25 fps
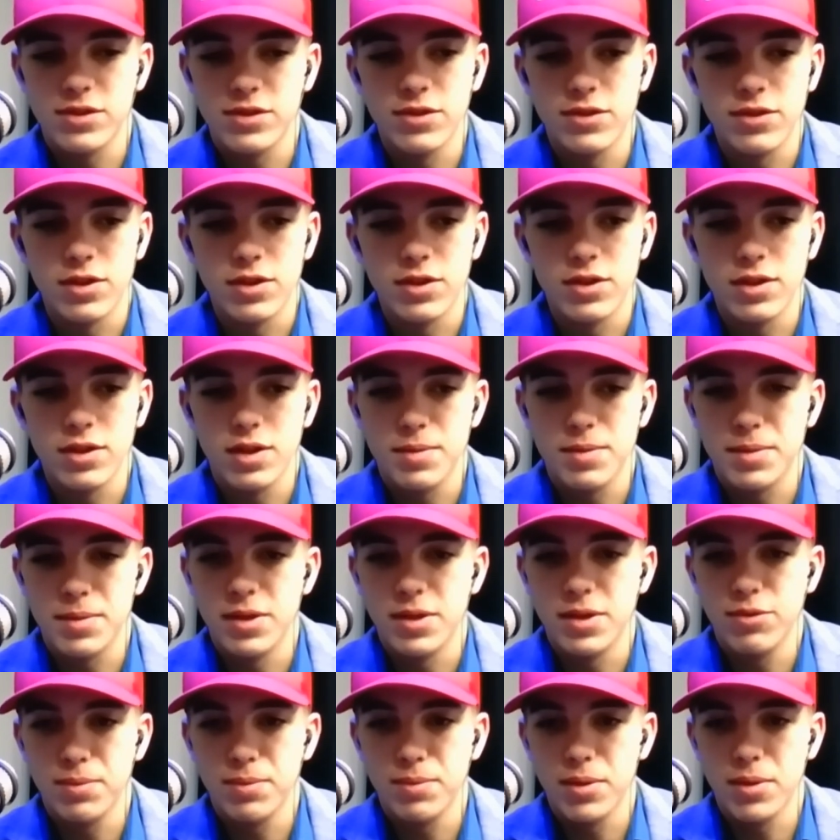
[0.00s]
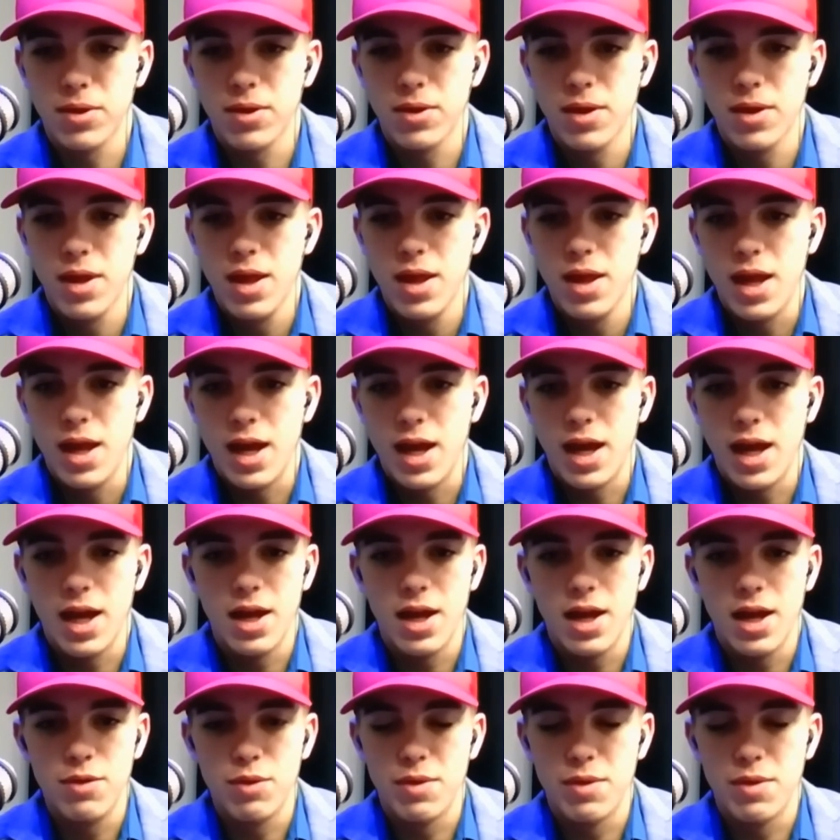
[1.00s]
concern to the principal,
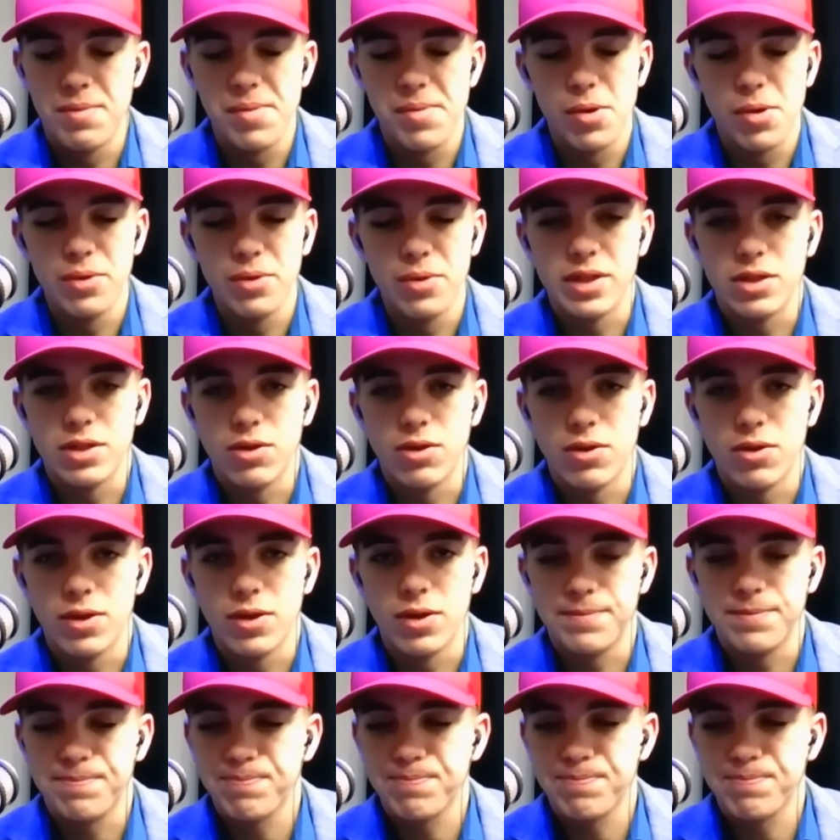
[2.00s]
and we were both ignored.